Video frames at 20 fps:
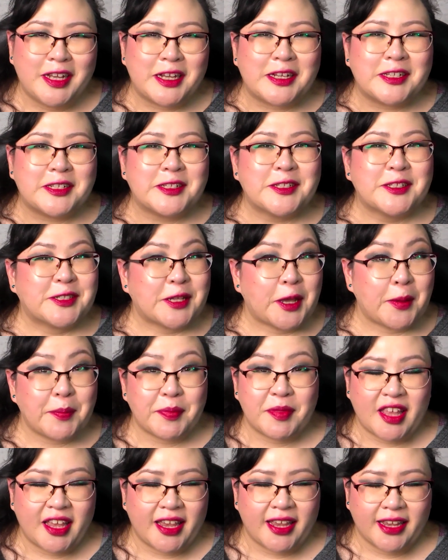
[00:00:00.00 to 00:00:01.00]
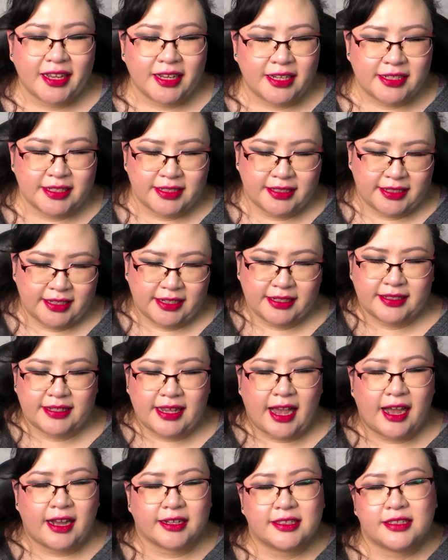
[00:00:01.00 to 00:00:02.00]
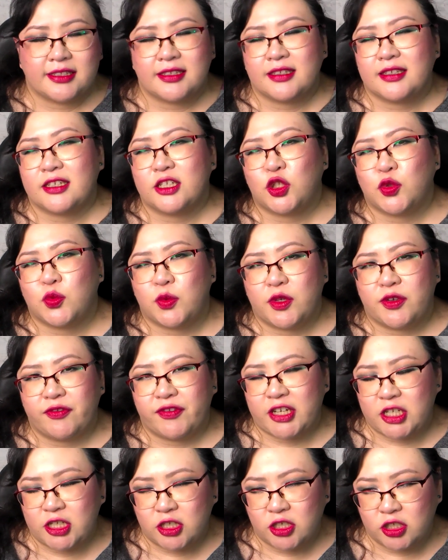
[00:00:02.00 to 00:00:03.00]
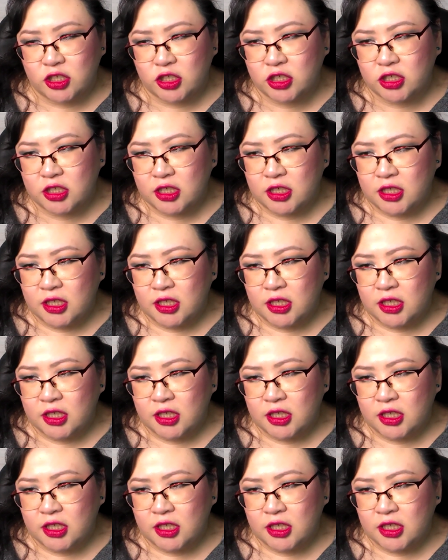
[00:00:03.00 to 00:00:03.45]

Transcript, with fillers: something is exacting its revenge.